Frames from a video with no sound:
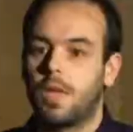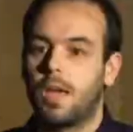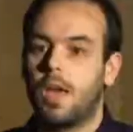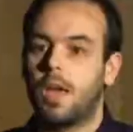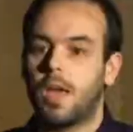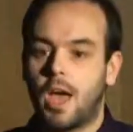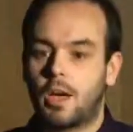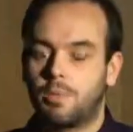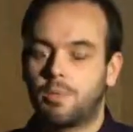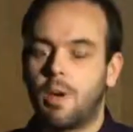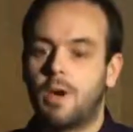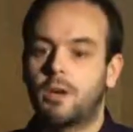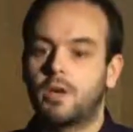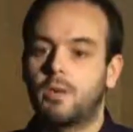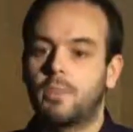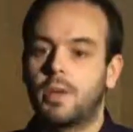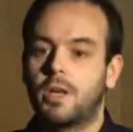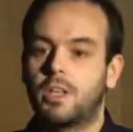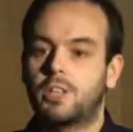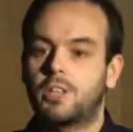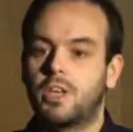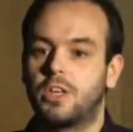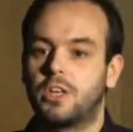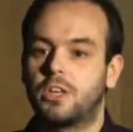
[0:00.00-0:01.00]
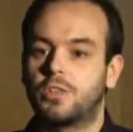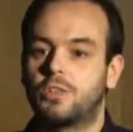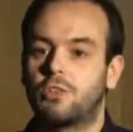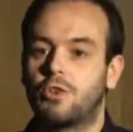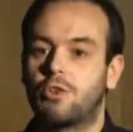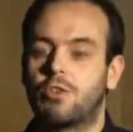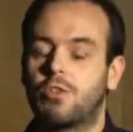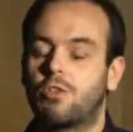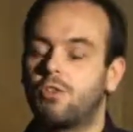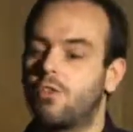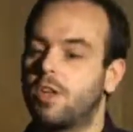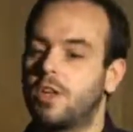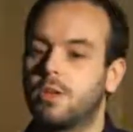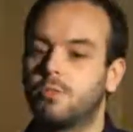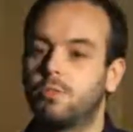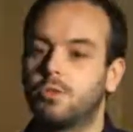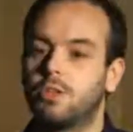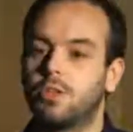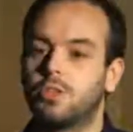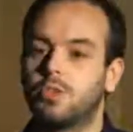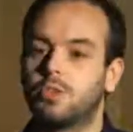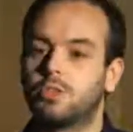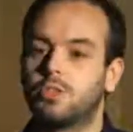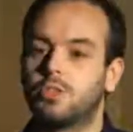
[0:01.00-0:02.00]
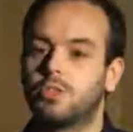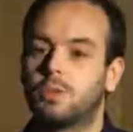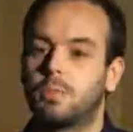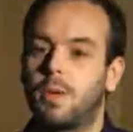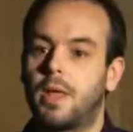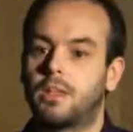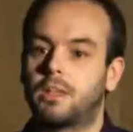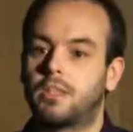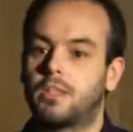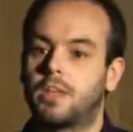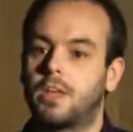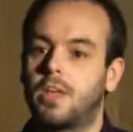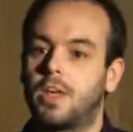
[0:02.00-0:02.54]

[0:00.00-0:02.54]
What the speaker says: Yeah, and Mario Balotelli scored 3 and one of those is a penalty